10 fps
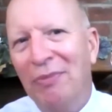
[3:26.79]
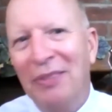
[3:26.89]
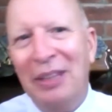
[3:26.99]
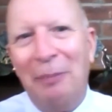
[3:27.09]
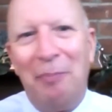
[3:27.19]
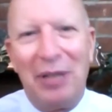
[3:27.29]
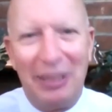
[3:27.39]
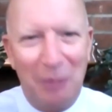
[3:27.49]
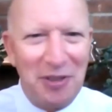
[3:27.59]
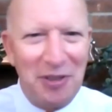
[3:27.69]
but I'm
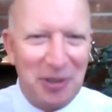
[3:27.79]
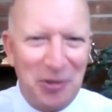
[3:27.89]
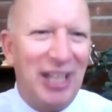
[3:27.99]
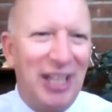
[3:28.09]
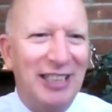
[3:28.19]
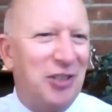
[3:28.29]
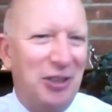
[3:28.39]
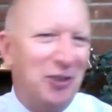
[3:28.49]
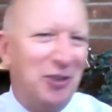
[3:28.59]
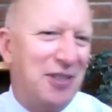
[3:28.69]
also challenging
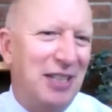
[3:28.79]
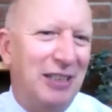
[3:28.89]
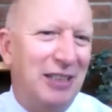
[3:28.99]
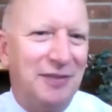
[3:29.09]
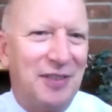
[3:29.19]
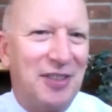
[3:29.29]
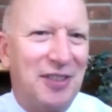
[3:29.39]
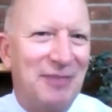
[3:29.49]
ourselves.